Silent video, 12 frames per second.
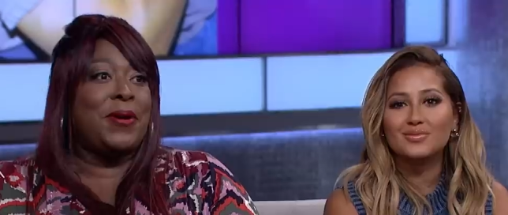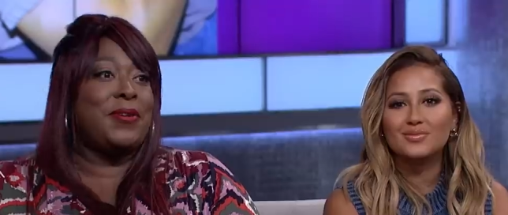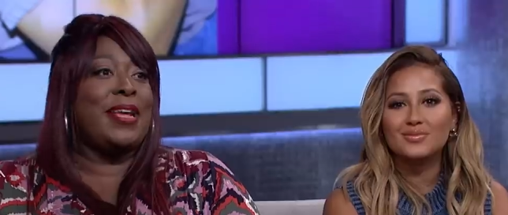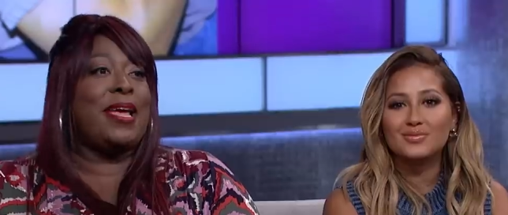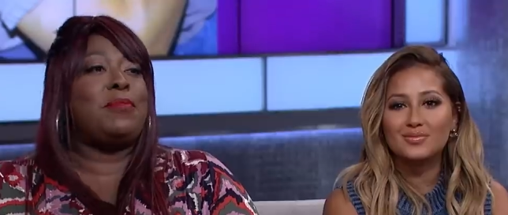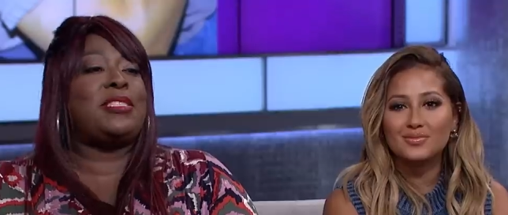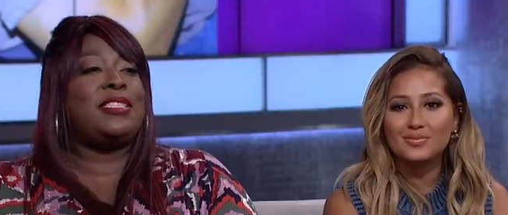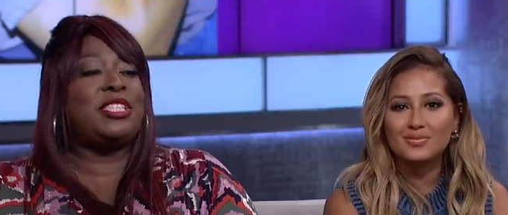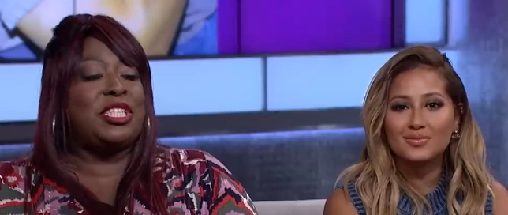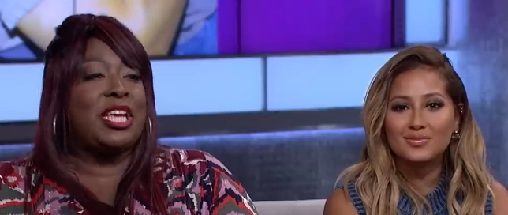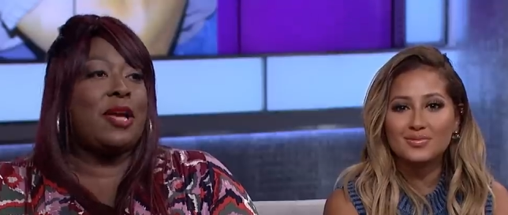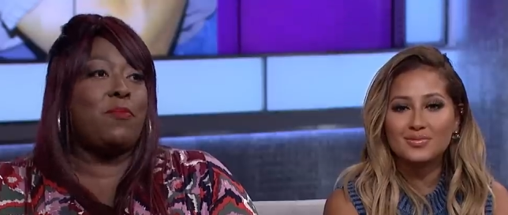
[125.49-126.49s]
Speaker 1: her name is
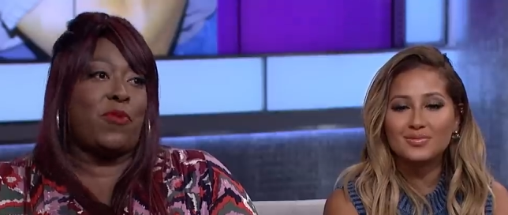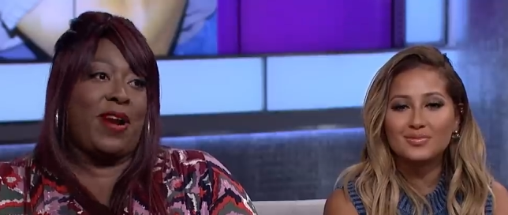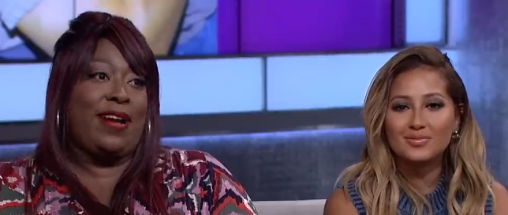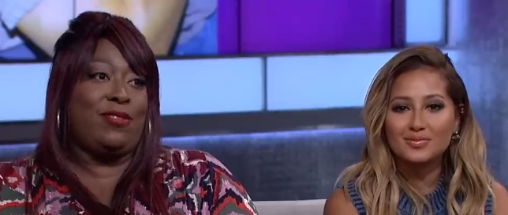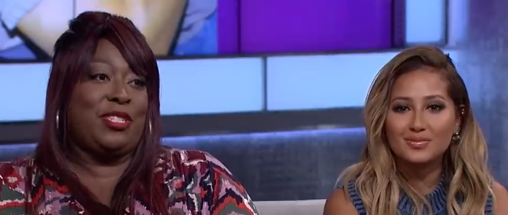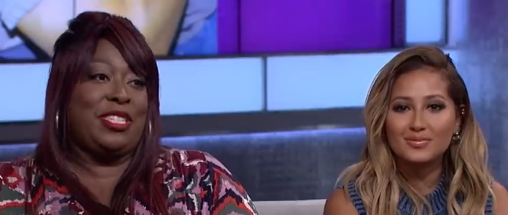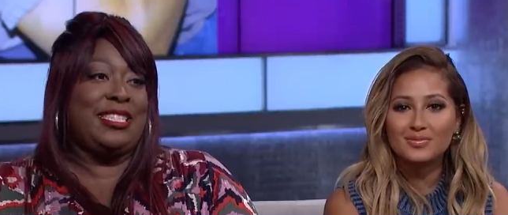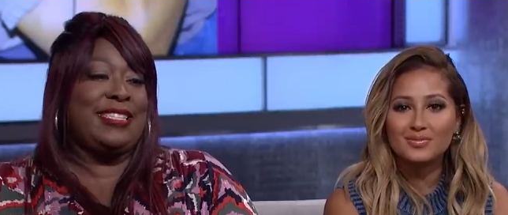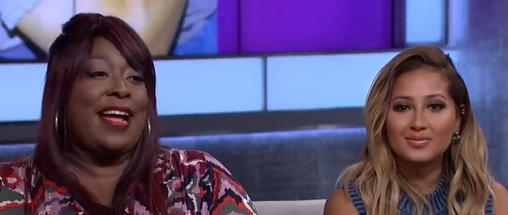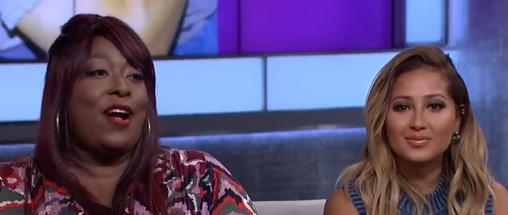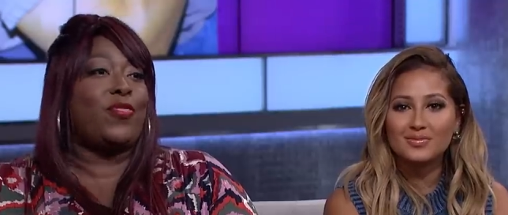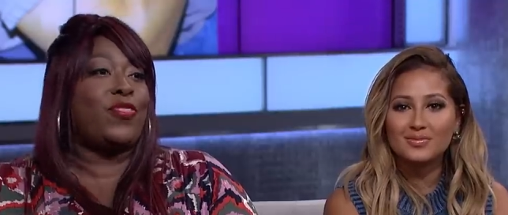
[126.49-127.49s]
LaShay Brown. She's
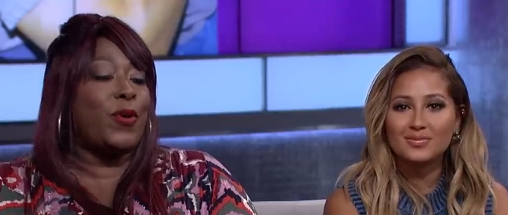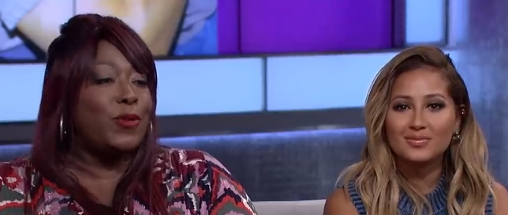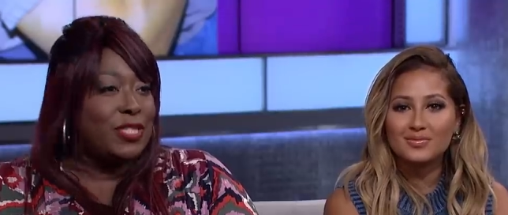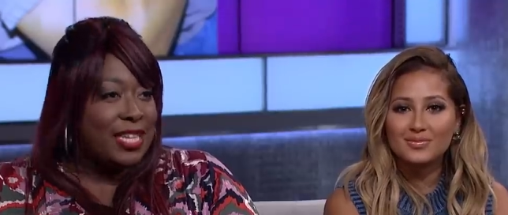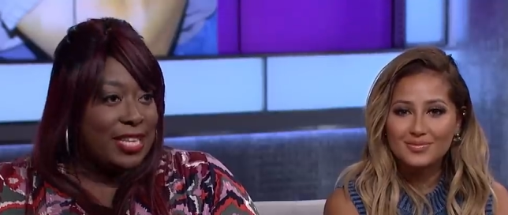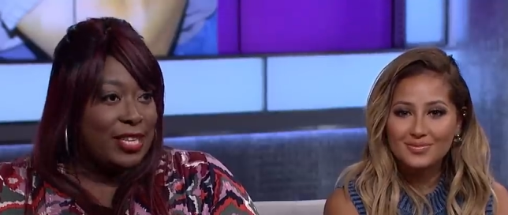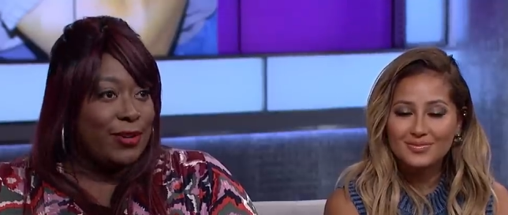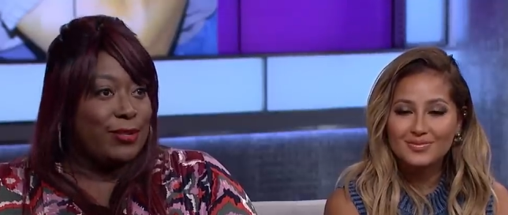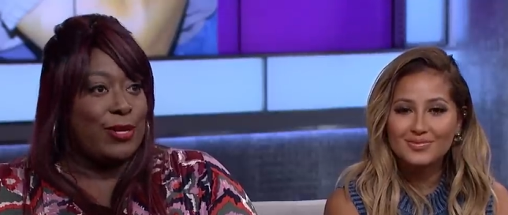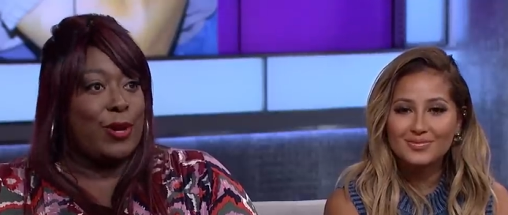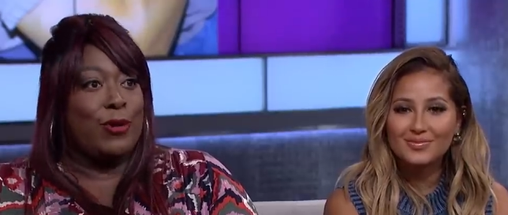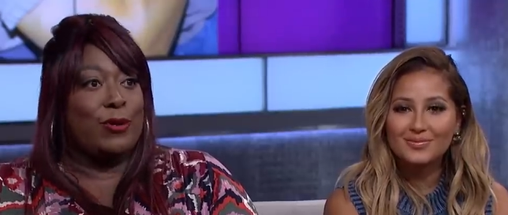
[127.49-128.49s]
now thirteen
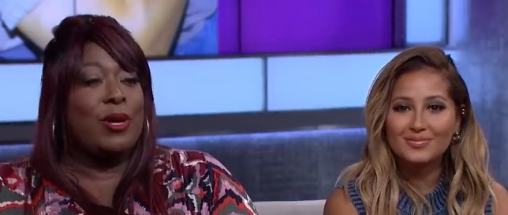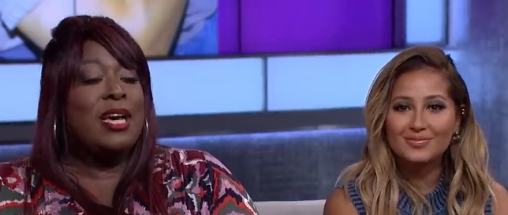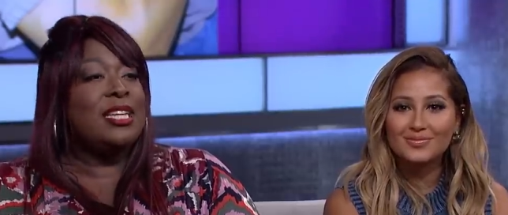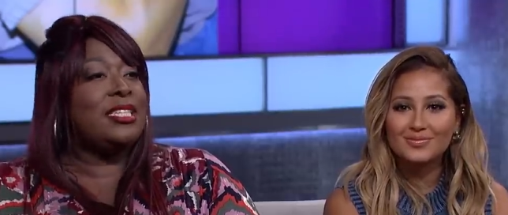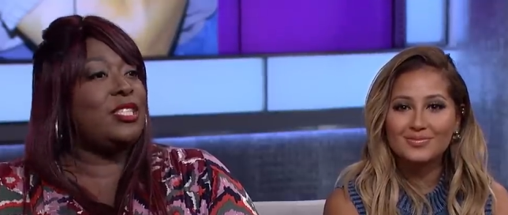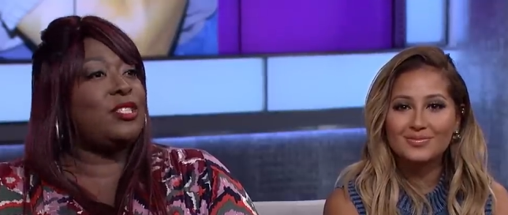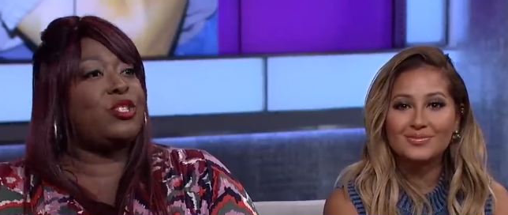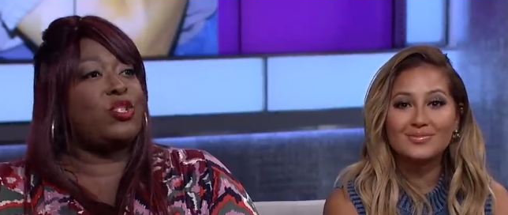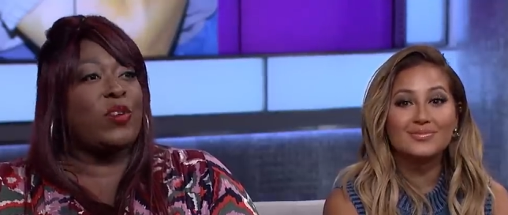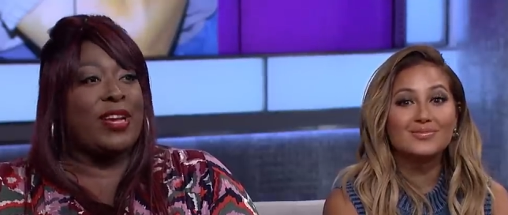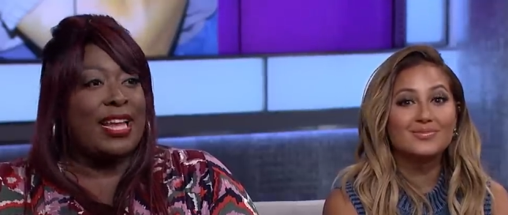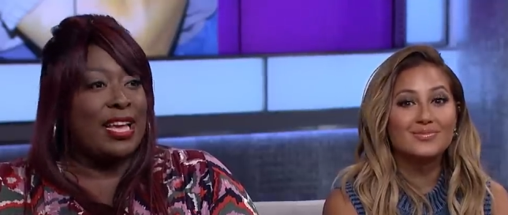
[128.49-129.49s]
years old. She's a
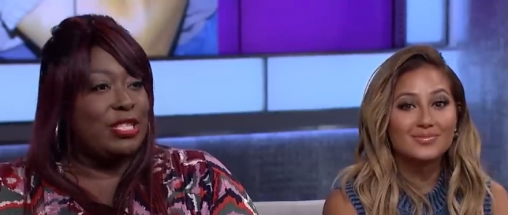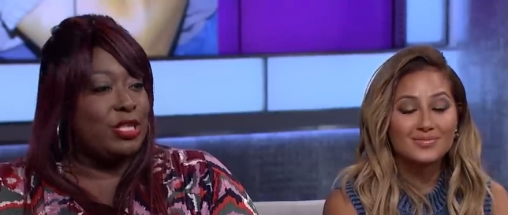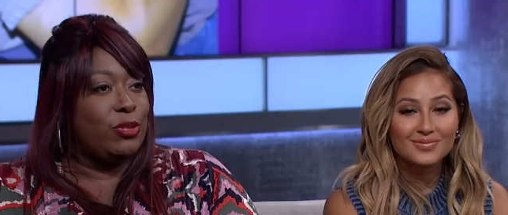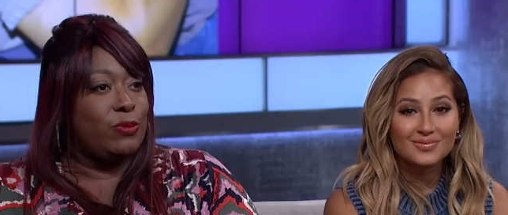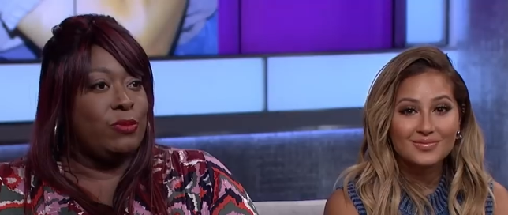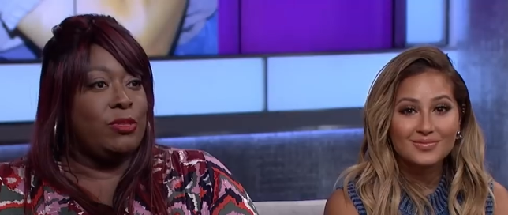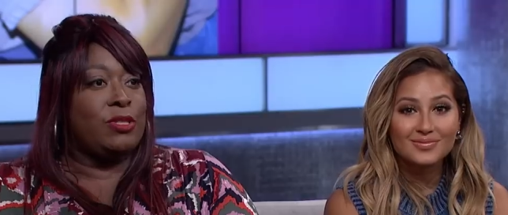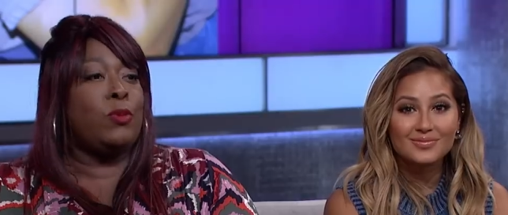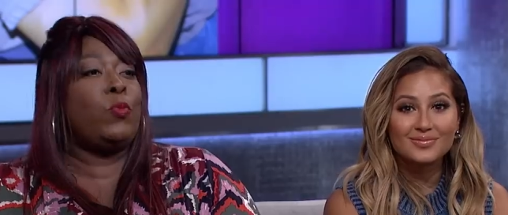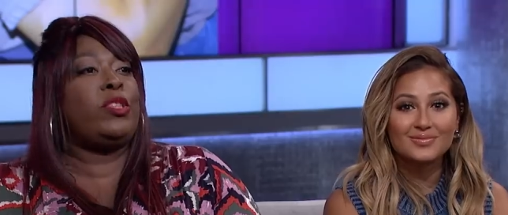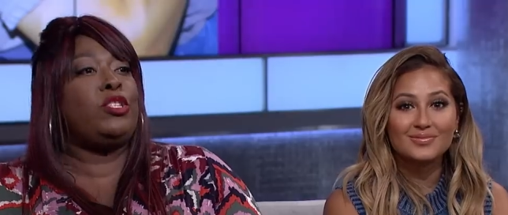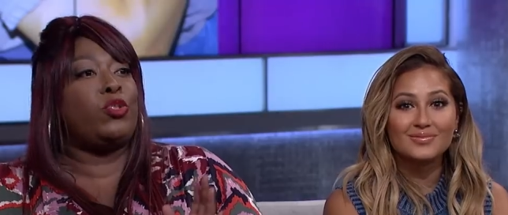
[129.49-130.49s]
straight-A student
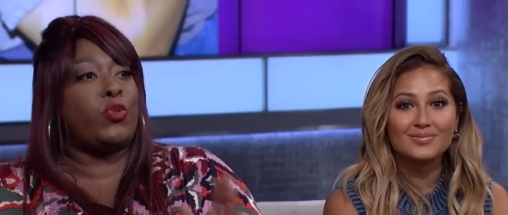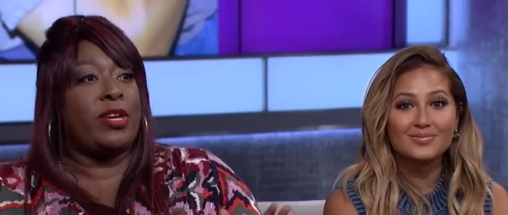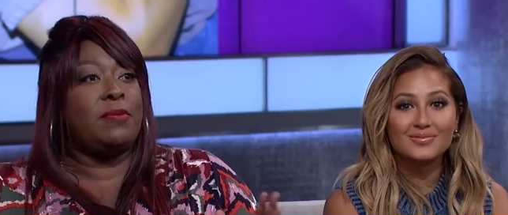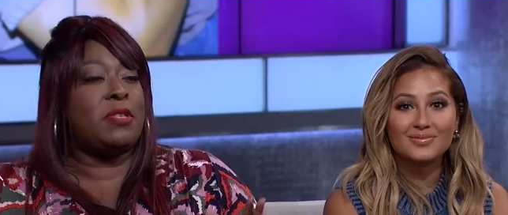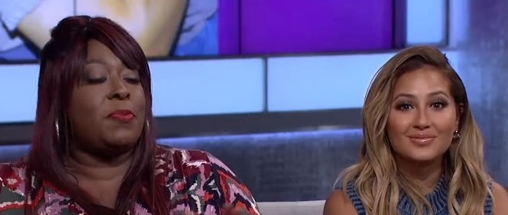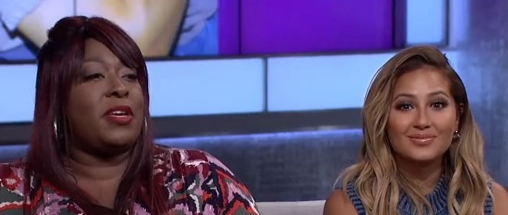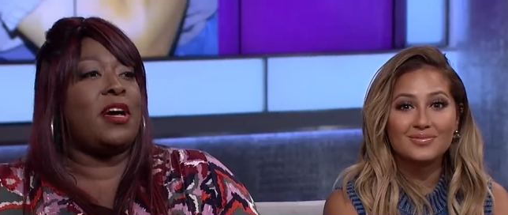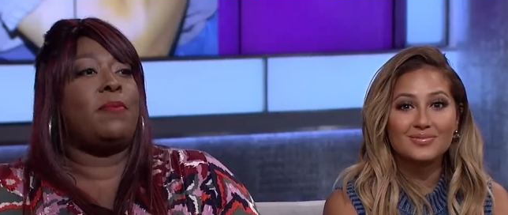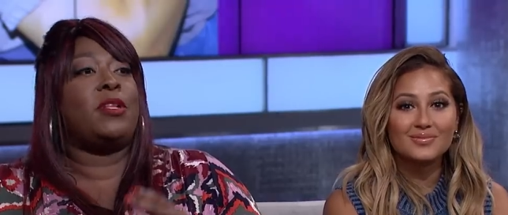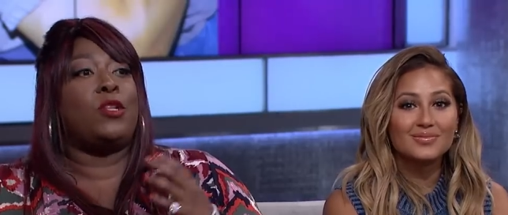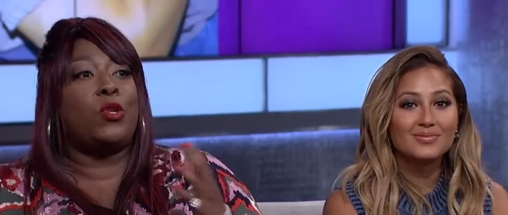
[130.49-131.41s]
with dreams of becoming a